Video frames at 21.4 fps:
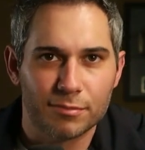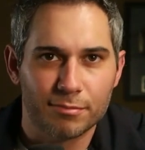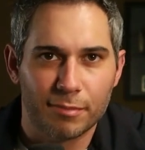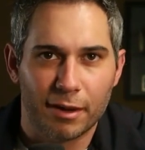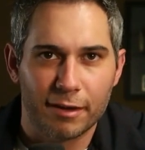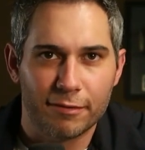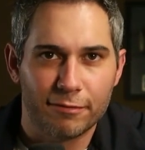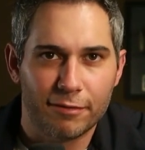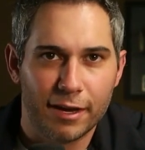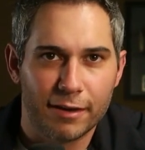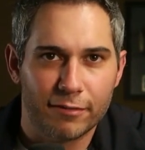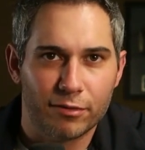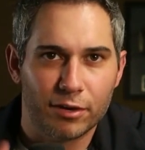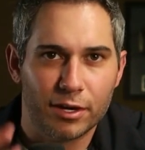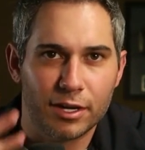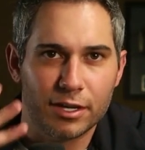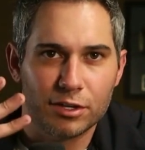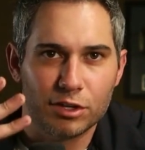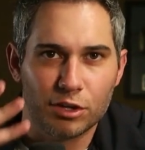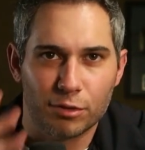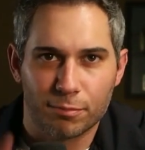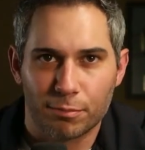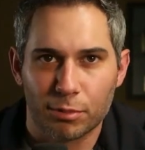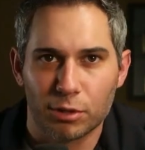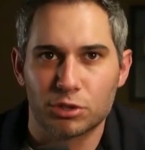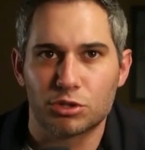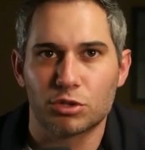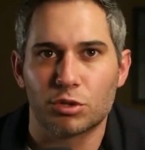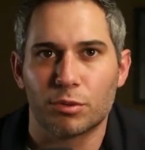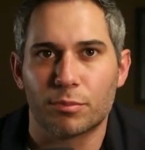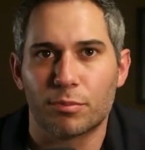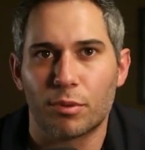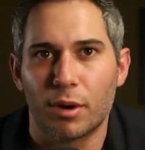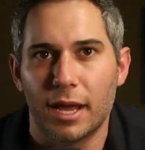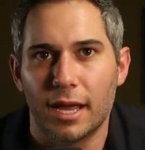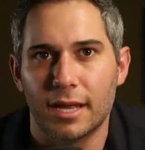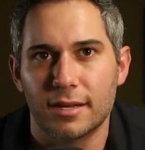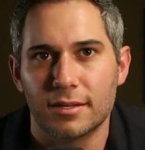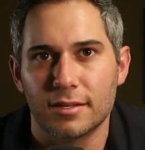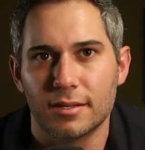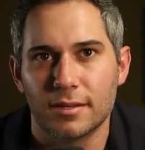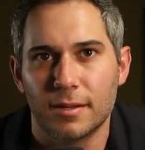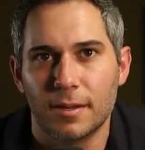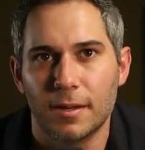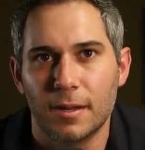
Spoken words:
my favorite, your personal brand.